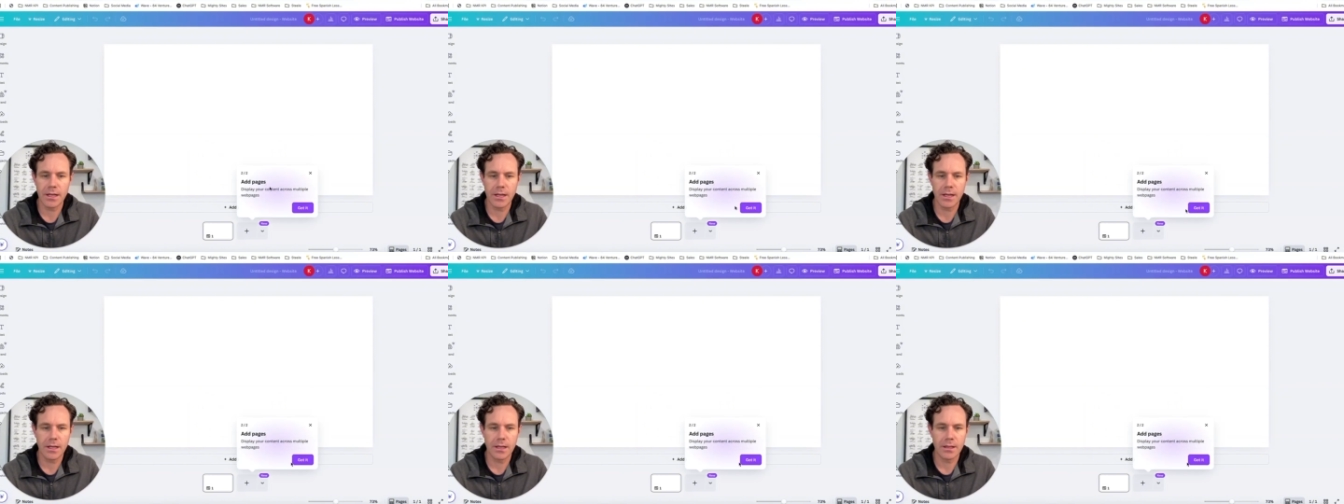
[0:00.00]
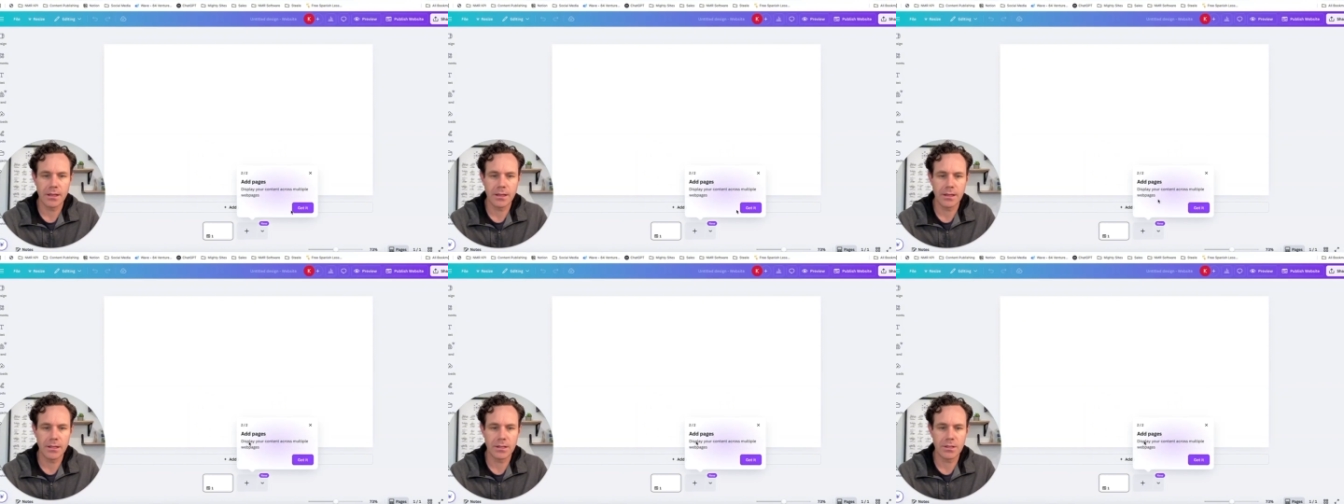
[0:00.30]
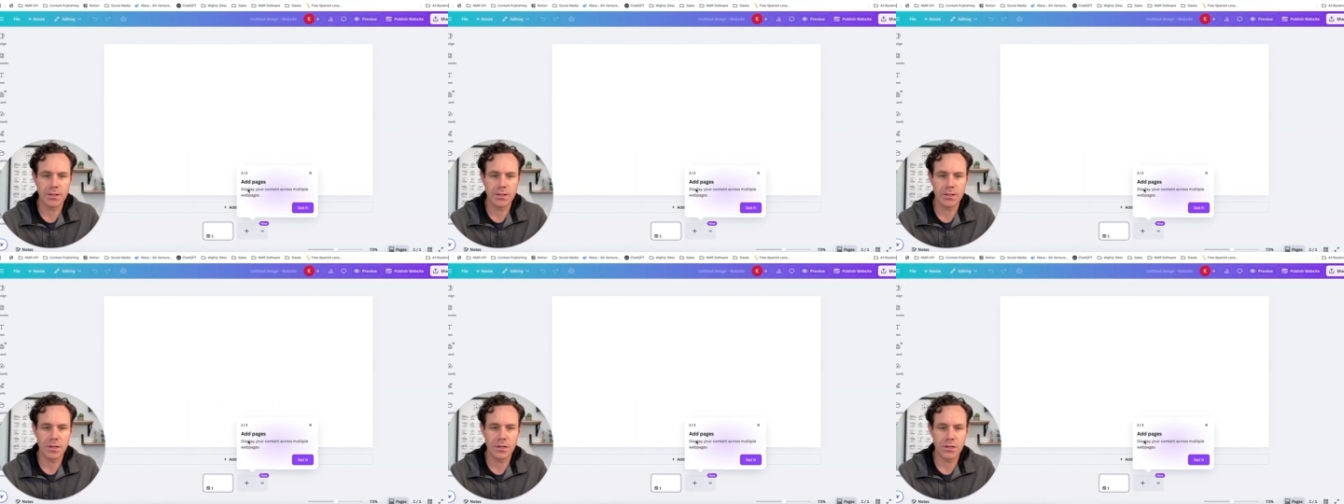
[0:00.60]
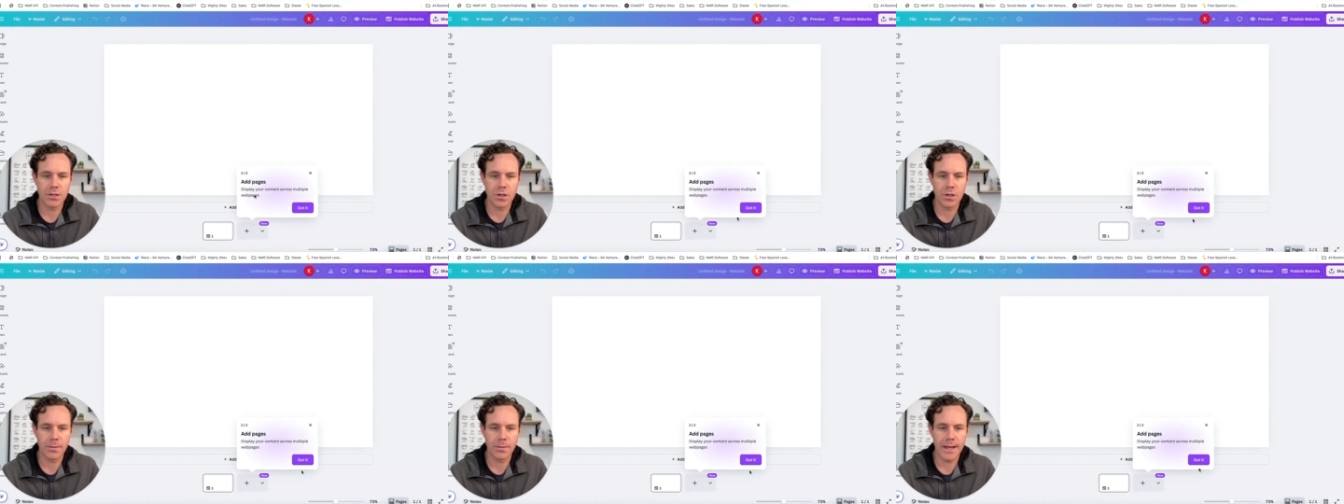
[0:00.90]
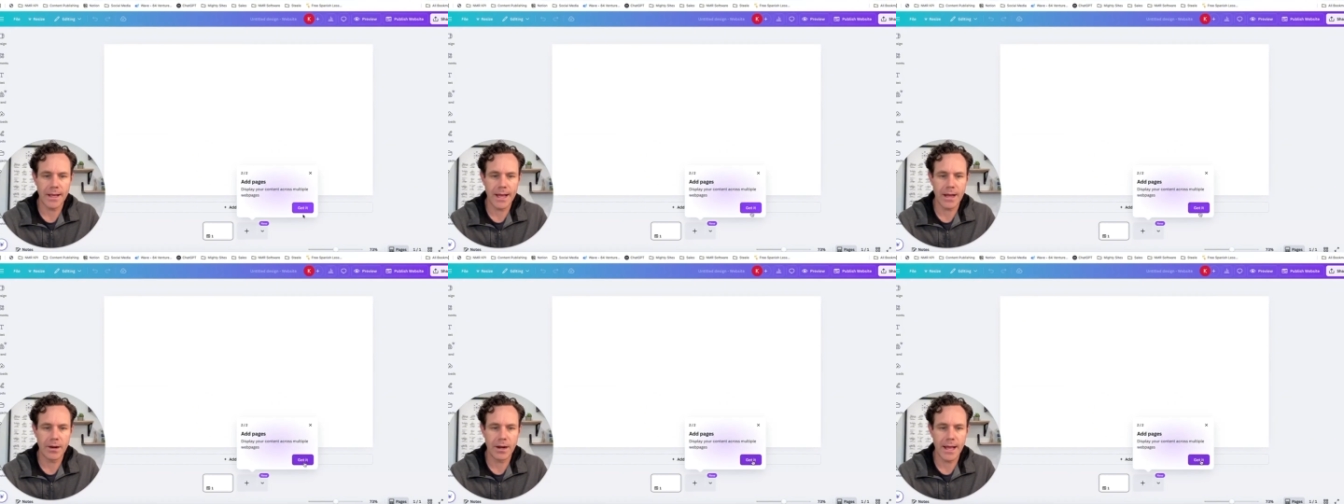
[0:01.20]
This is going to show me how
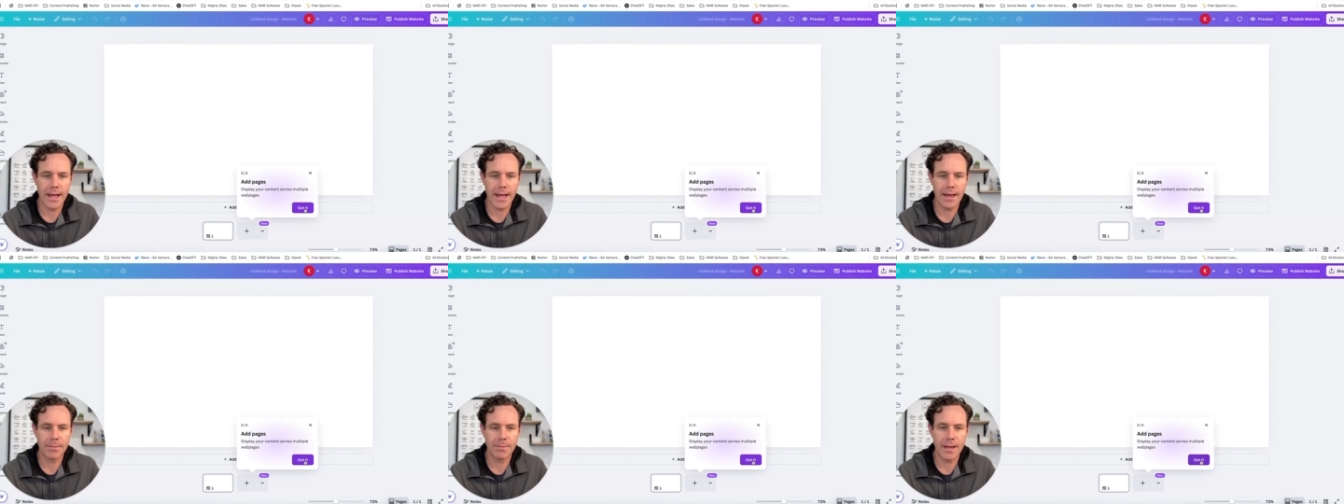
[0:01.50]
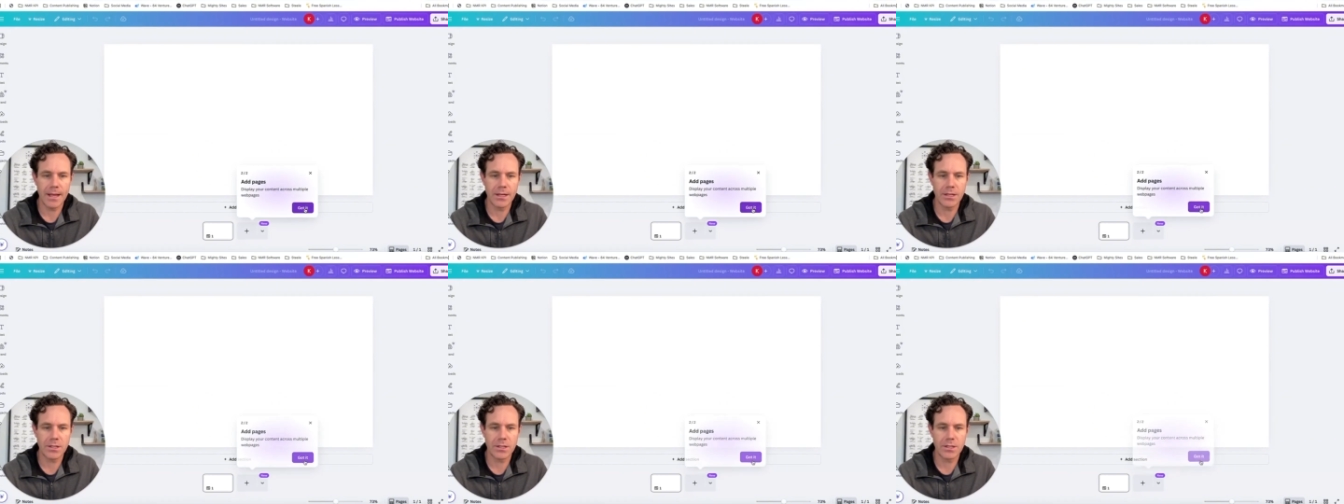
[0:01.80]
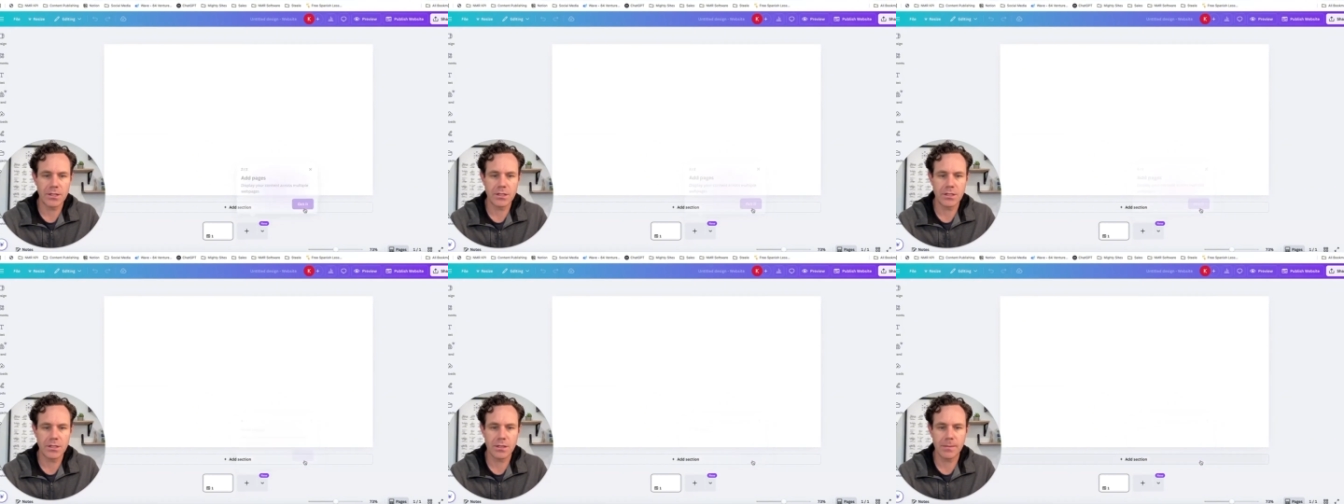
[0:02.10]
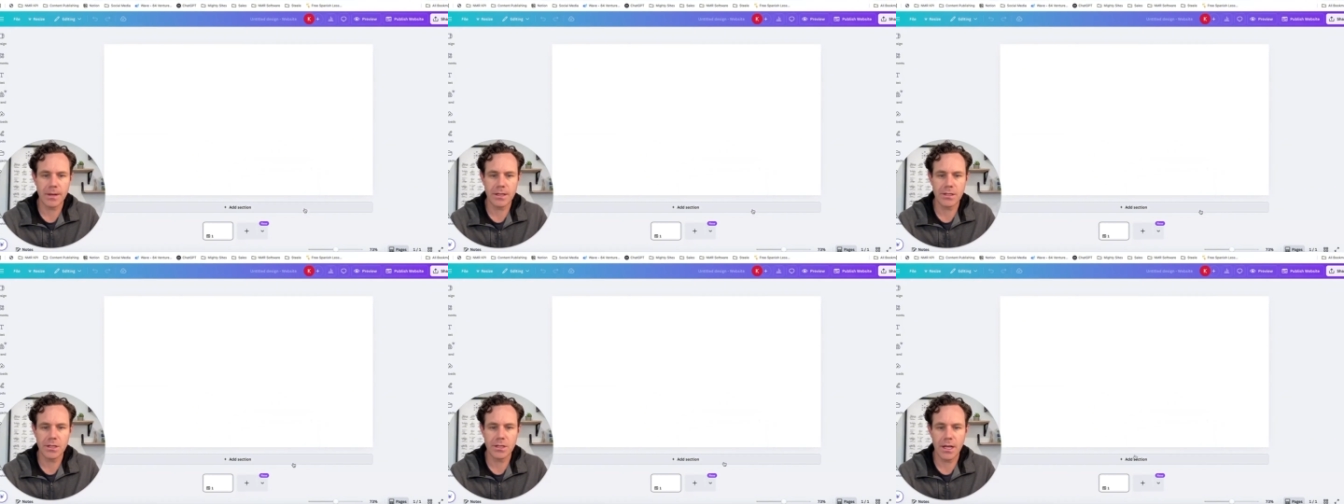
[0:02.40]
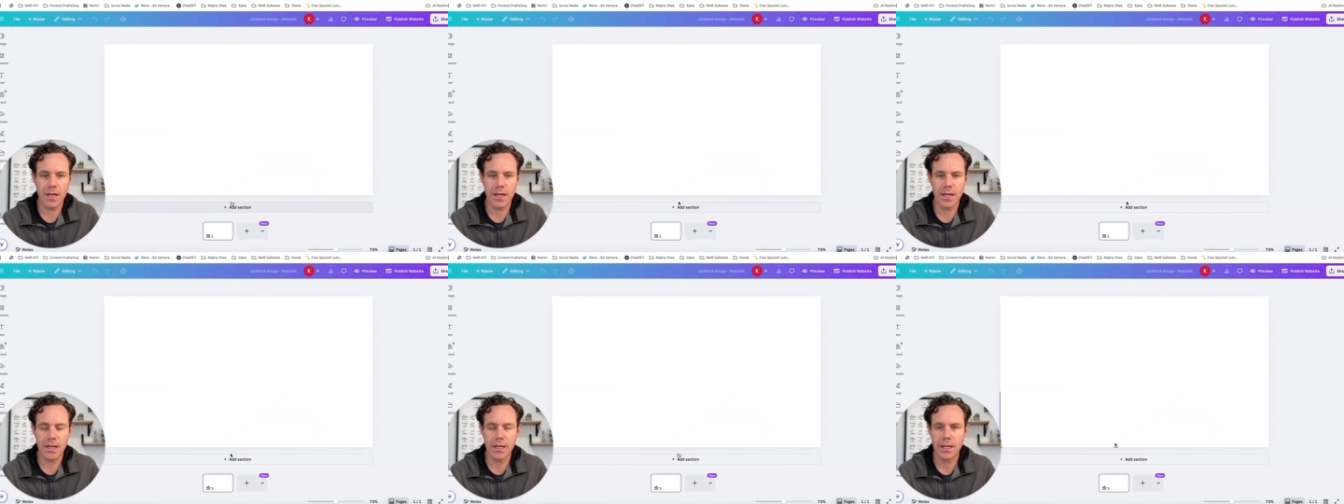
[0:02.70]
to add pages to my
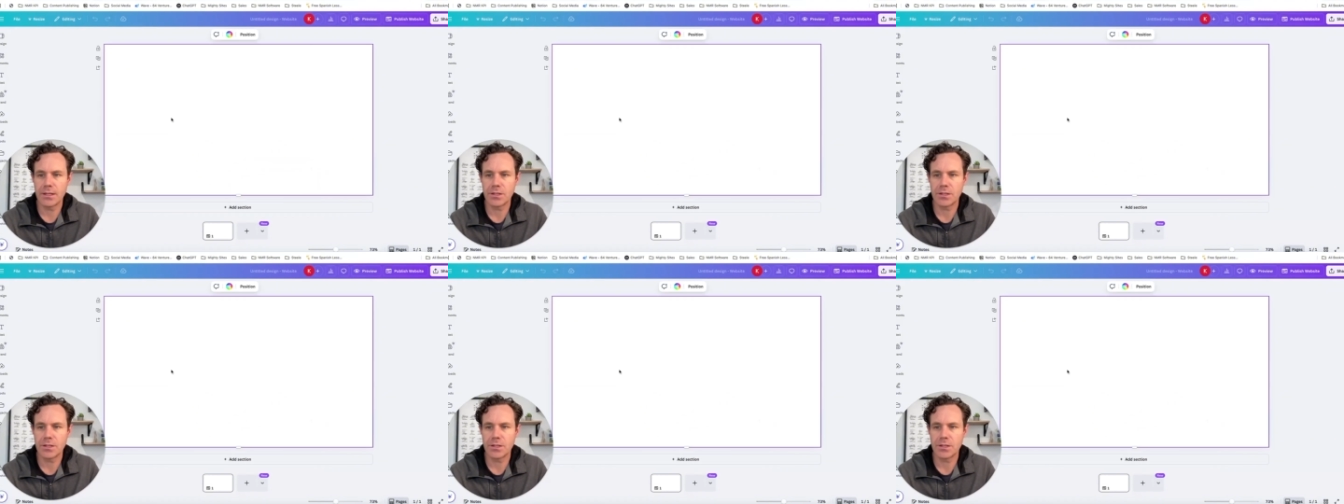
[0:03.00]
site.